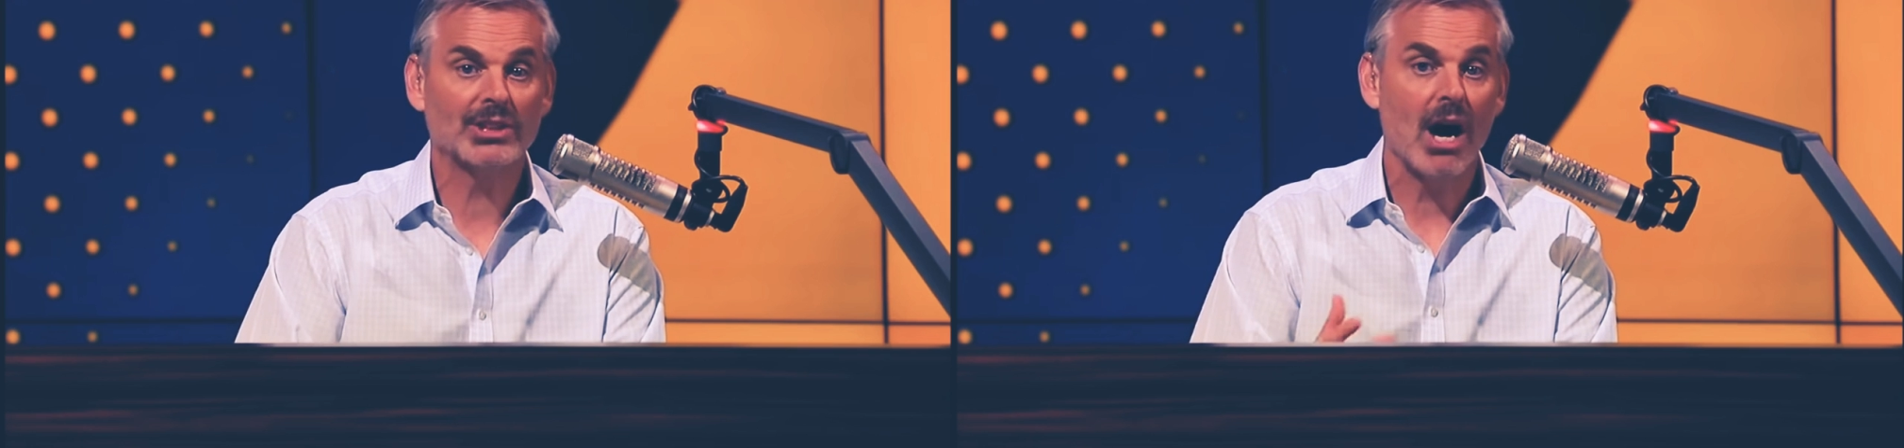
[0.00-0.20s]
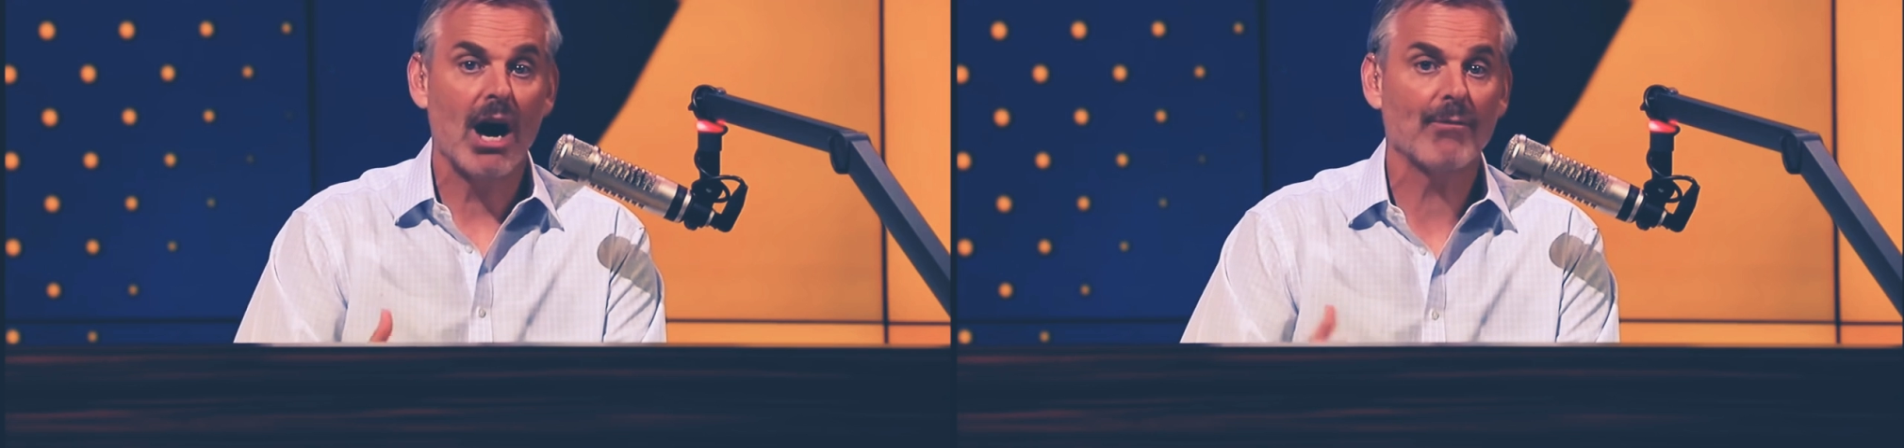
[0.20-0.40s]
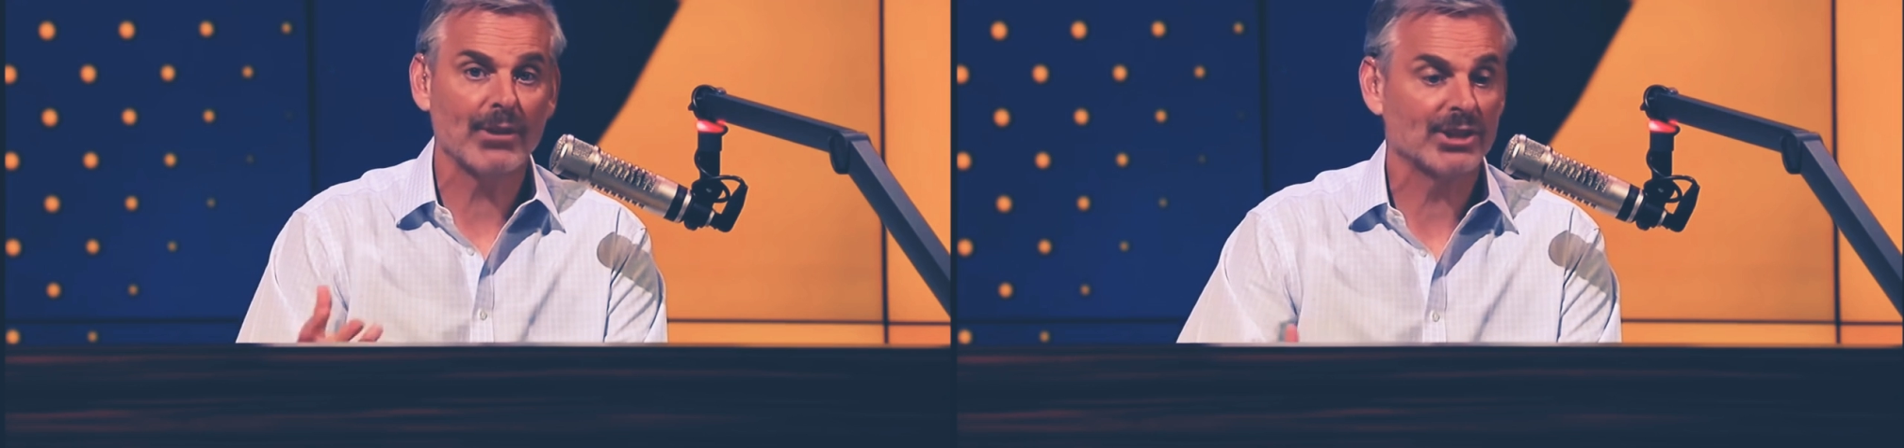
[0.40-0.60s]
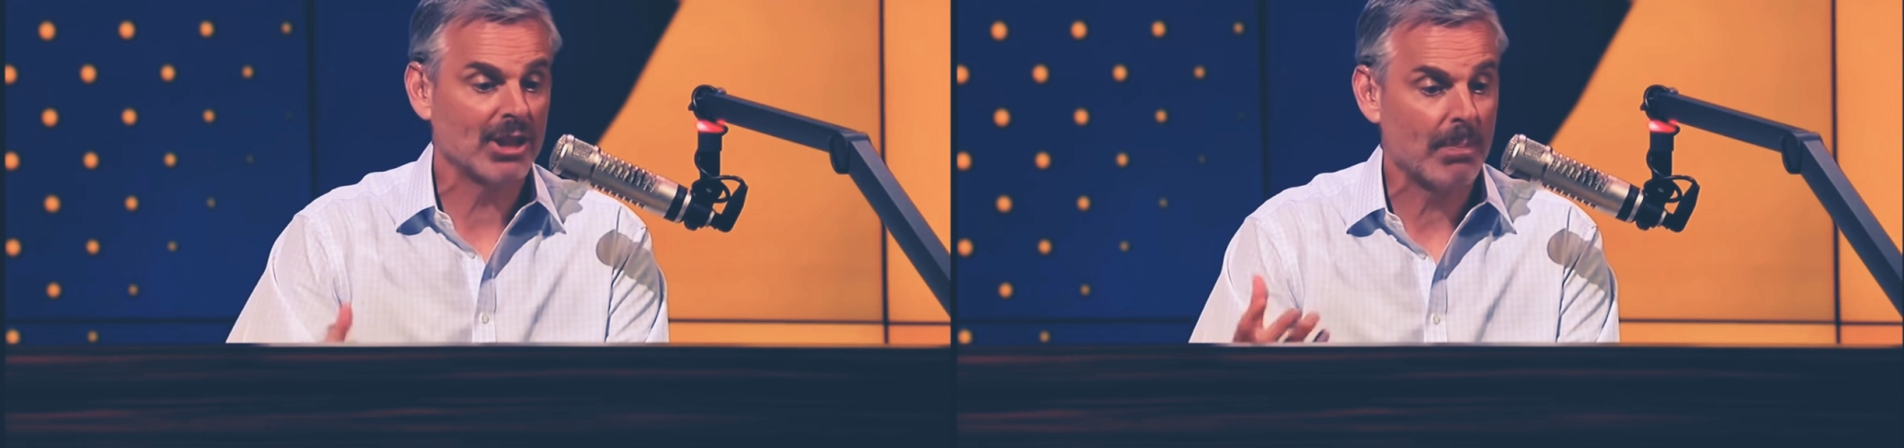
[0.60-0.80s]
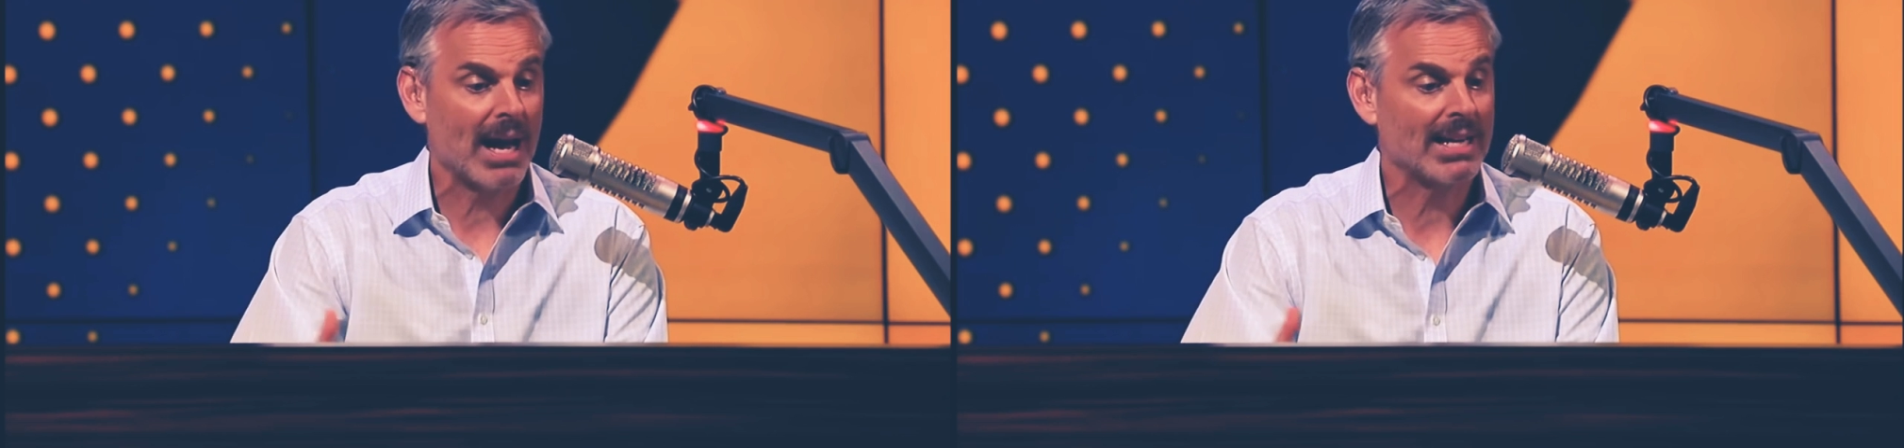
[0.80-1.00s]
awful as the
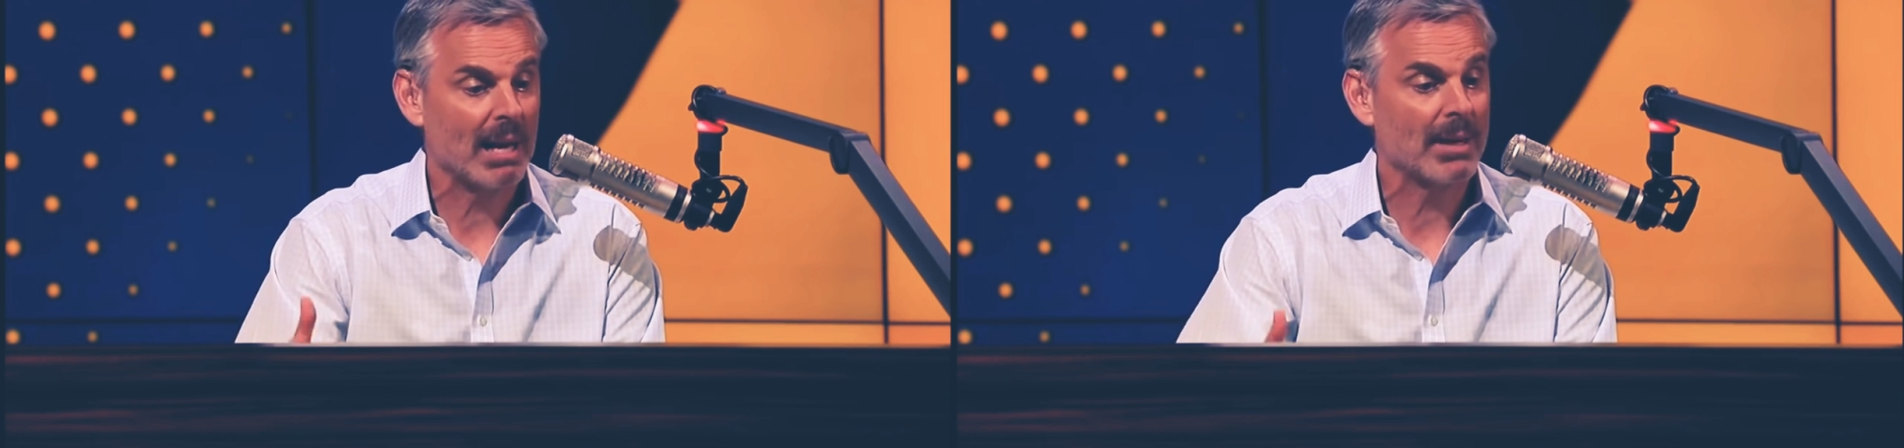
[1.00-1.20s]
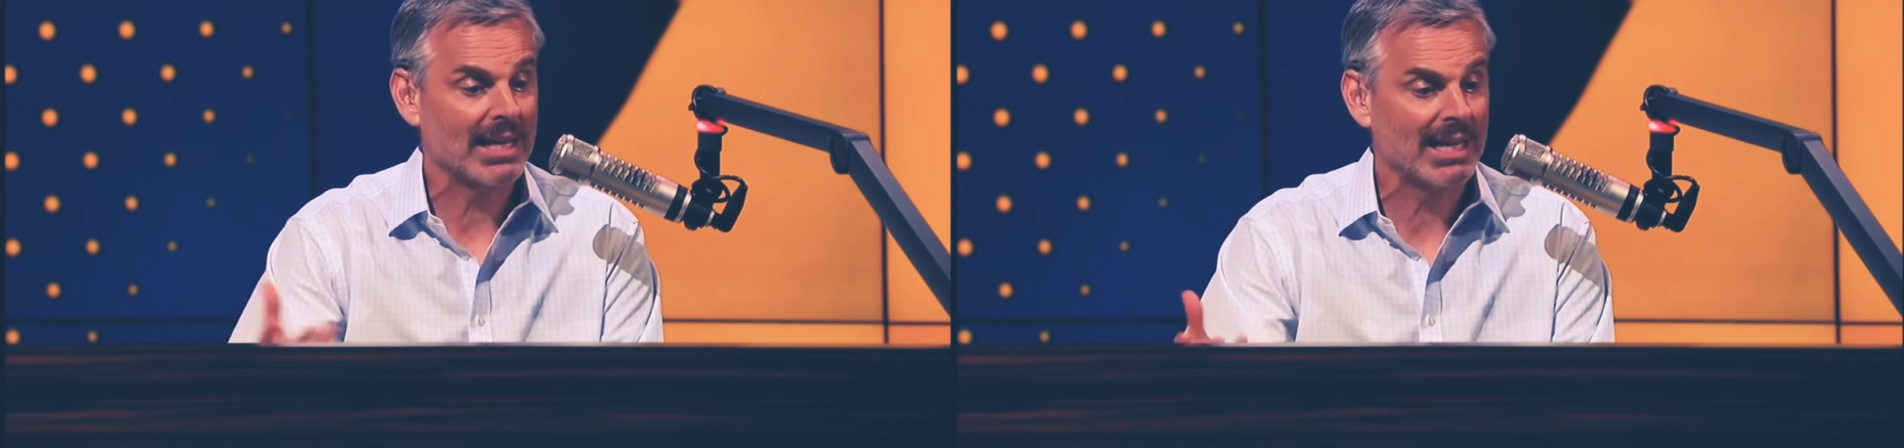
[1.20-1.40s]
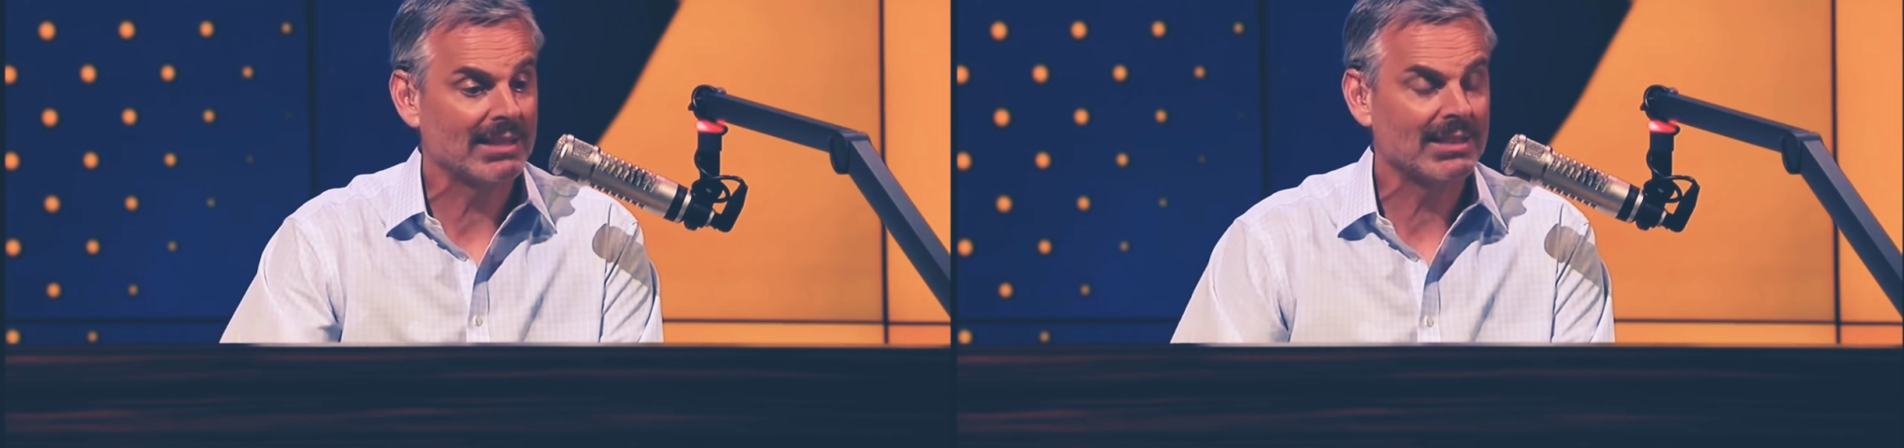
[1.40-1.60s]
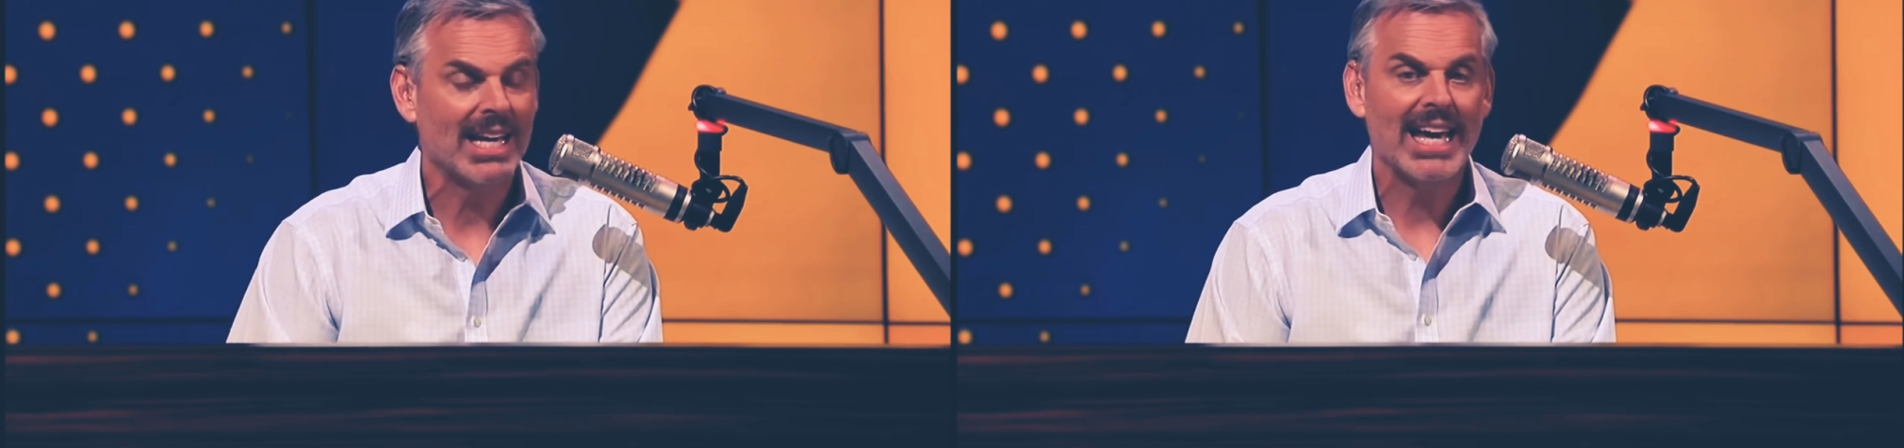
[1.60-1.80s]
pandemic is,